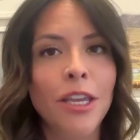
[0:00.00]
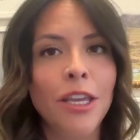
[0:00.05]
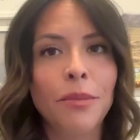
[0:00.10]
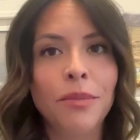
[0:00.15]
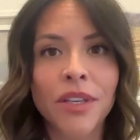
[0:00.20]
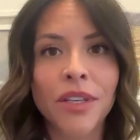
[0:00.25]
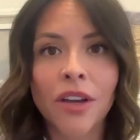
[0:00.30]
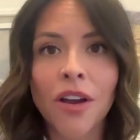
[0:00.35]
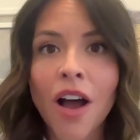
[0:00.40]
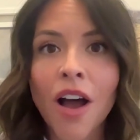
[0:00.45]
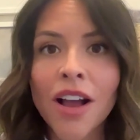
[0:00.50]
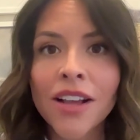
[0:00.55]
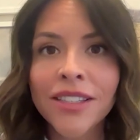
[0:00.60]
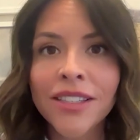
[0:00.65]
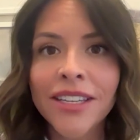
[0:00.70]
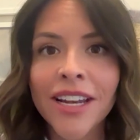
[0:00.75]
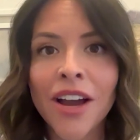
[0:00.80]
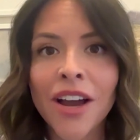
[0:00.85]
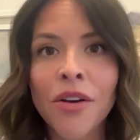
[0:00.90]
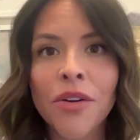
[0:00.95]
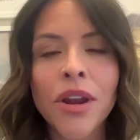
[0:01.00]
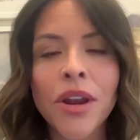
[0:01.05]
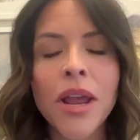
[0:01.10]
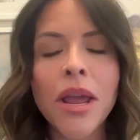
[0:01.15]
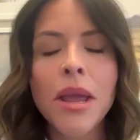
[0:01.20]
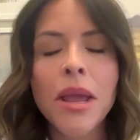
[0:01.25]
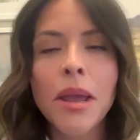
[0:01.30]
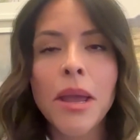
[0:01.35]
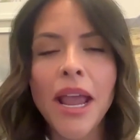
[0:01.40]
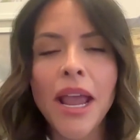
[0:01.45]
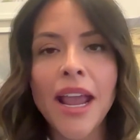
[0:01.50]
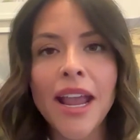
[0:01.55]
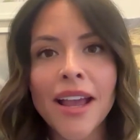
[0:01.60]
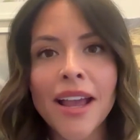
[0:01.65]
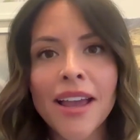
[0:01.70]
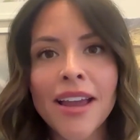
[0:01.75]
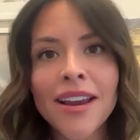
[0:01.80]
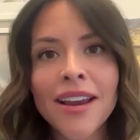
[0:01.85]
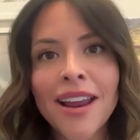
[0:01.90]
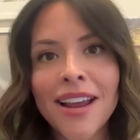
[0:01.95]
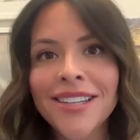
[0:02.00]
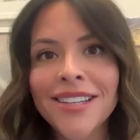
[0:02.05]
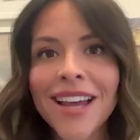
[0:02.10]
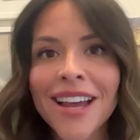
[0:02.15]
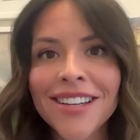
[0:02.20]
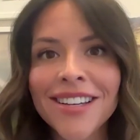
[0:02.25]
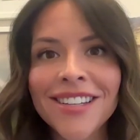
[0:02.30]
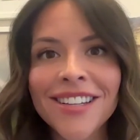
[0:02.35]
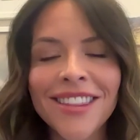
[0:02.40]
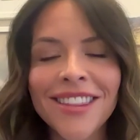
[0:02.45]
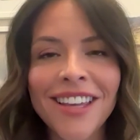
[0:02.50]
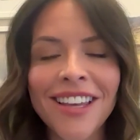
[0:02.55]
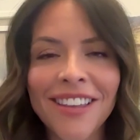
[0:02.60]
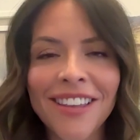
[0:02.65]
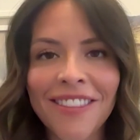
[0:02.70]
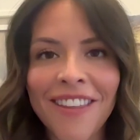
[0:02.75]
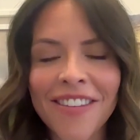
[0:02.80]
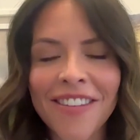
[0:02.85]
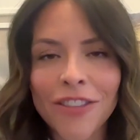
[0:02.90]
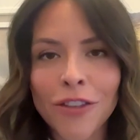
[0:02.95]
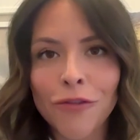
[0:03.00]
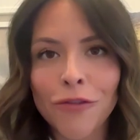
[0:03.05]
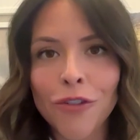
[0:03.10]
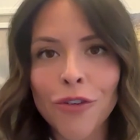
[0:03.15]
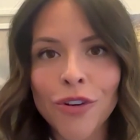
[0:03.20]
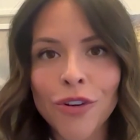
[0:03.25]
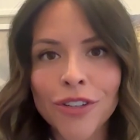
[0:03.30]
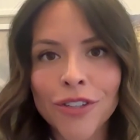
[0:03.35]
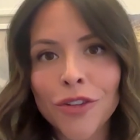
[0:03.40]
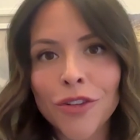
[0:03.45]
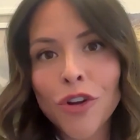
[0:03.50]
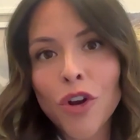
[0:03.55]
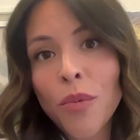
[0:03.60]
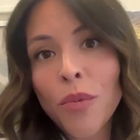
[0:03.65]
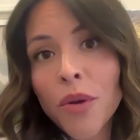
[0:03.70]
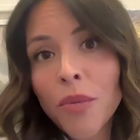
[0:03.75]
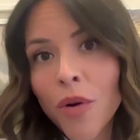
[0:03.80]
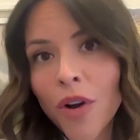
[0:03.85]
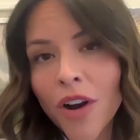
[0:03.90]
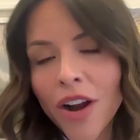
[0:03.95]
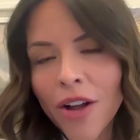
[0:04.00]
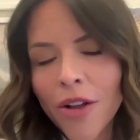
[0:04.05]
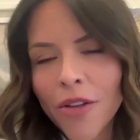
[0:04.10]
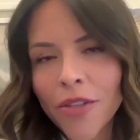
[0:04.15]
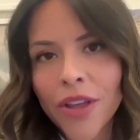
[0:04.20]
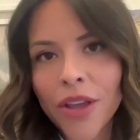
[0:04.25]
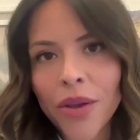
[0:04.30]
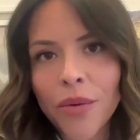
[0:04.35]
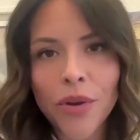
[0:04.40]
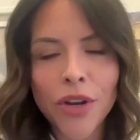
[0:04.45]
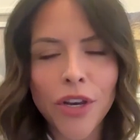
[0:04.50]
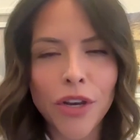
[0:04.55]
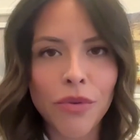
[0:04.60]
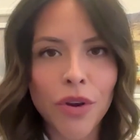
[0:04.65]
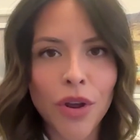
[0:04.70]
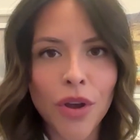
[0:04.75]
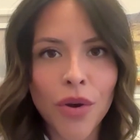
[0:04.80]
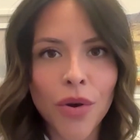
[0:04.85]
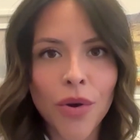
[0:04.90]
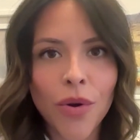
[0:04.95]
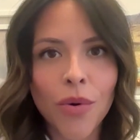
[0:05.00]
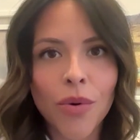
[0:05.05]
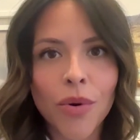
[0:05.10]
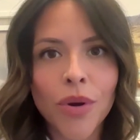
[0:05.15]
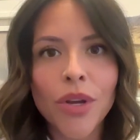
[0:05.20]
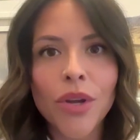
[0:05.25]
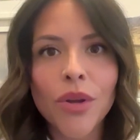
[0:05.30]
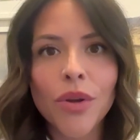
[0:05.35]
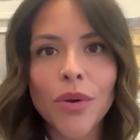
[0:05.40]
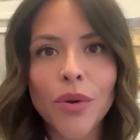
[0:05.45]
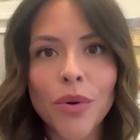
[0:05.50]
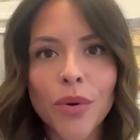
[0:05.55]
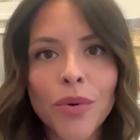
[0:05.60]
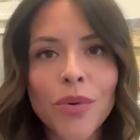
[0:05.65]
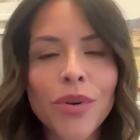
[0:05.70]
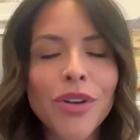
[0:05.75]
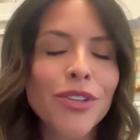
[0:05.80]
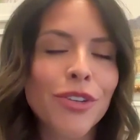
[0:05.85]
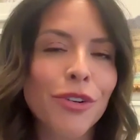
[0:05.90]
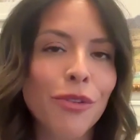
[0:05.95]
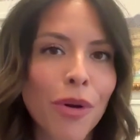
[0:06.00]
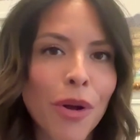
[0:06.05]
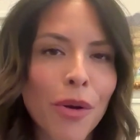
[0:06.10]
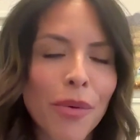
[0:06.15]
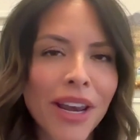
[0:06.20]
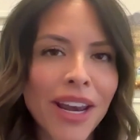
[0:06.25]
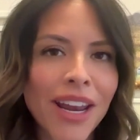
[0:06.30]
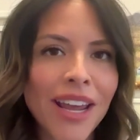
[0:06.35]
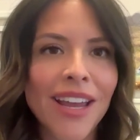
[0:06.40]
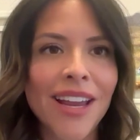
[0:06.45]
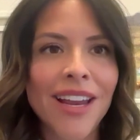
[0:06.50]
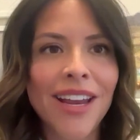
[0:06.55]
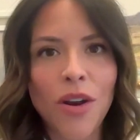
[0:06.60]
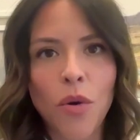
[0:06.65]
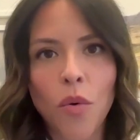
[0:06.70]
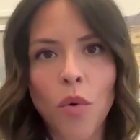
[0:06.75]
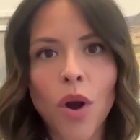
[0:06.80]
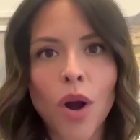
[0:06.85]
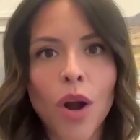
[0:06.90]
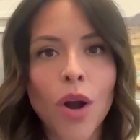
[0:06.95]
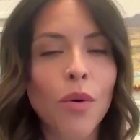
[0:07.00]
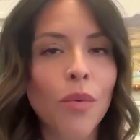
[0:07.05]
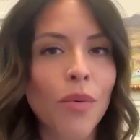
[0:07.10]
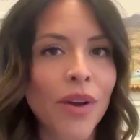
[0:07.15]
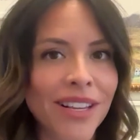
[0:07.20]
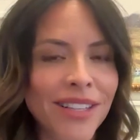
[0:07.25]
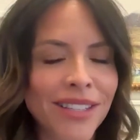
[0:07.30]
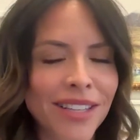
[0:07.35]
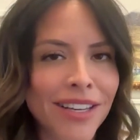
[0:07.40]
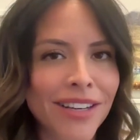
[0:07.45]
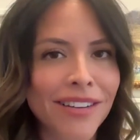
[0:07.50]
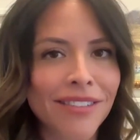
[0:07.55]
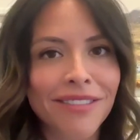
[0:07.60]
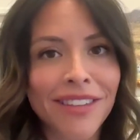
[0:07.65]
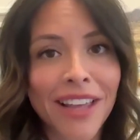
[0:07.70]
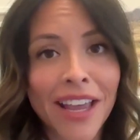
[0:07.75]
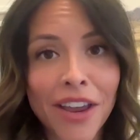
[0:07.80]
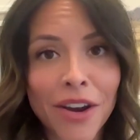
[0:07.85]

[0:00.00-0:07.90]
keeps the cost down, and I tend to think that the food is a little bit more healthy when you know who is growing it or raising the